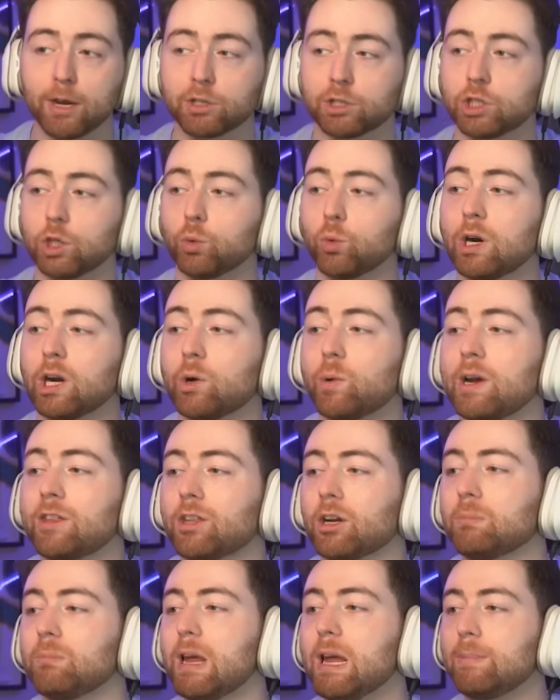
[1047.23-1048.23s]
to work with, or
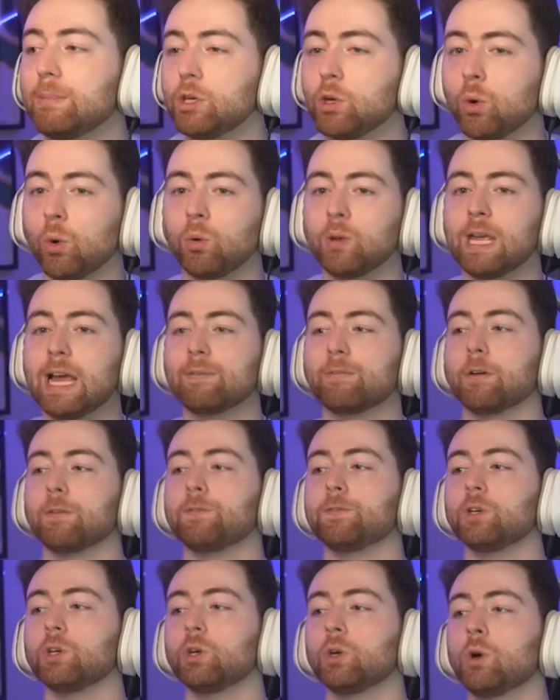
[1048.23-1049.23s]
maybe you only have a
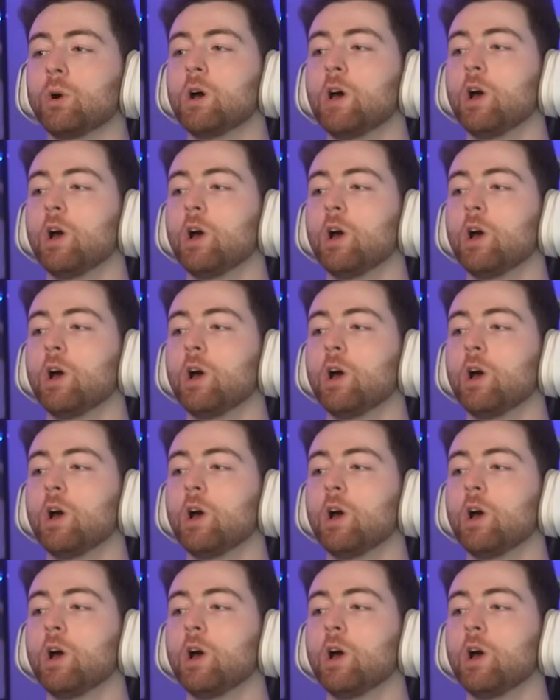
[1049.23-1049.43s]
few,